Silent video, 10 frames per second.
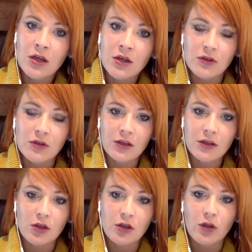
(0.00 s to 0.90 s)
So I think that
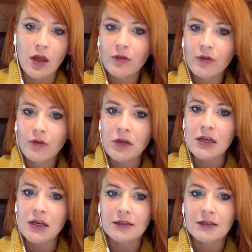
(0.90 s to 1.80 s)
everybody
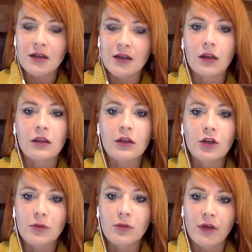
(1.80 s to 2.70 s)
needs a
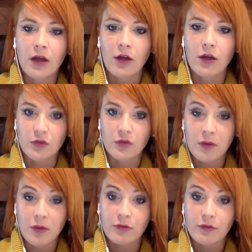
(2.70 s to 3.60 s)
little bit of a healthy
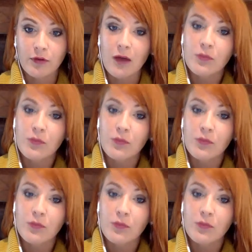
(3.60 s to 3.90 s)
respect for that,